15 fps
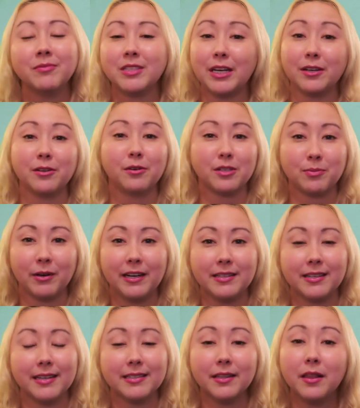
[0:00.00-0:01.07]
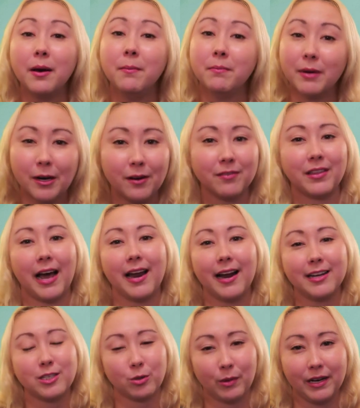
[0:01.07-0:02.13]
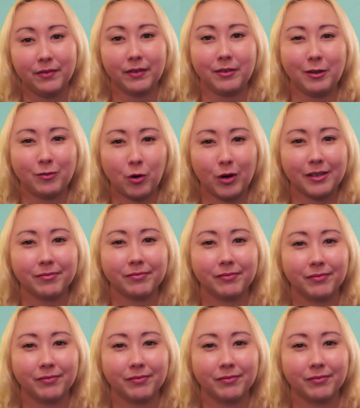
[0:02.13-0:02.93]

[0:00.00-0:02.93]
Saratoga Springs is in the middle of that at 2054.